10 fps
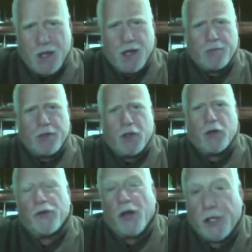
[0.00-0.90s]
Because
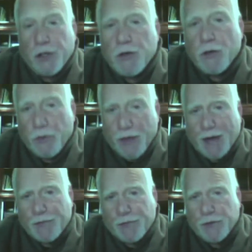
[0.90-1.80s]
I knew
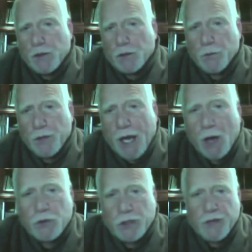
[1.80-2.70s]
that film would
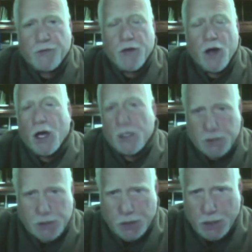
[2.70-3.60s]
outlive
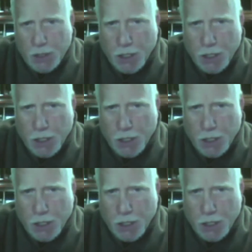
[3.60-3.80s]
us.